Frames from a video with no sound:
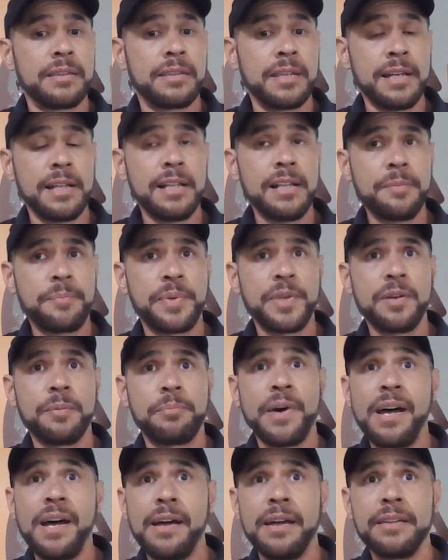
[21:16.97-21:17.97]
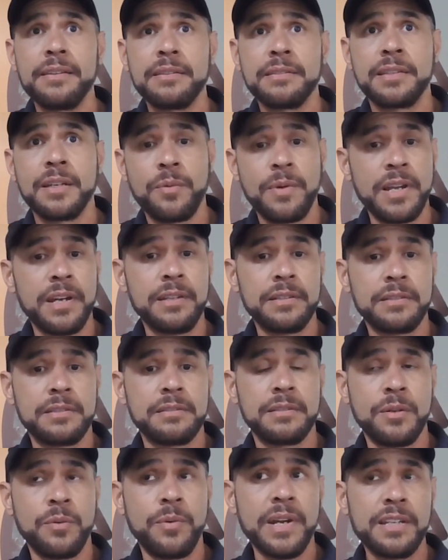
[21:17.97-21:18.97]
They help you, but they want
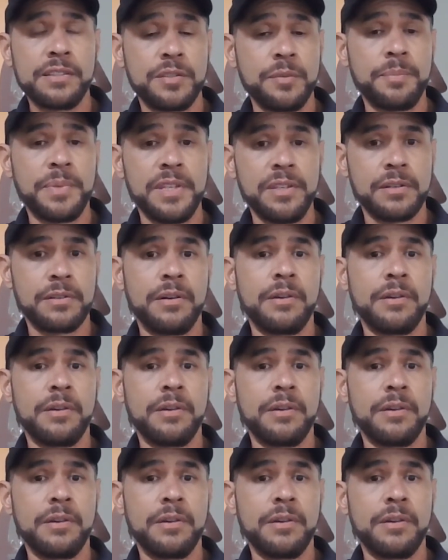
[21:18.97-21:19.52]
it to be your